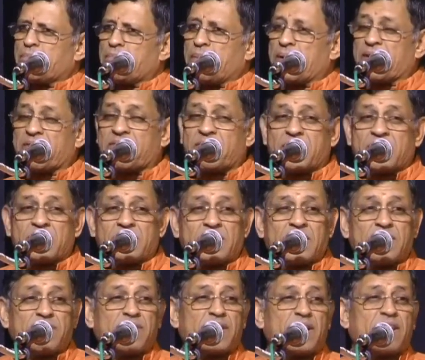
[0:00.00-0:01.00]
pervert
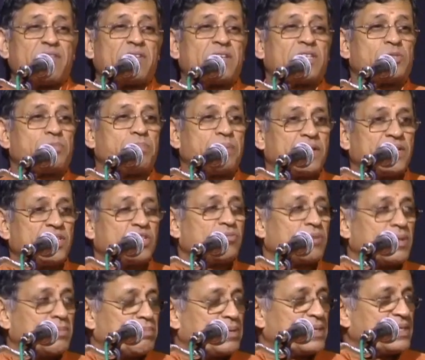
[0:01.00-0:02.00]
even our
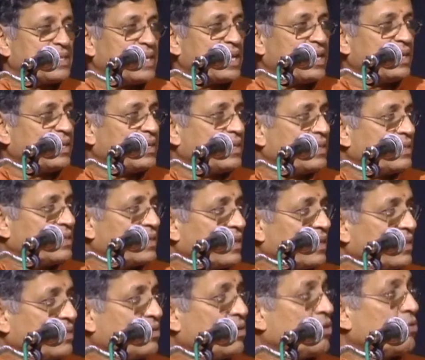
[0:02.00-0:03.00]
spiritual personalities
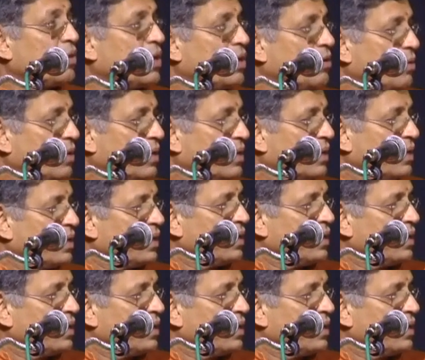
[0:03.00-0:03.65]
like Thiruvalluvar,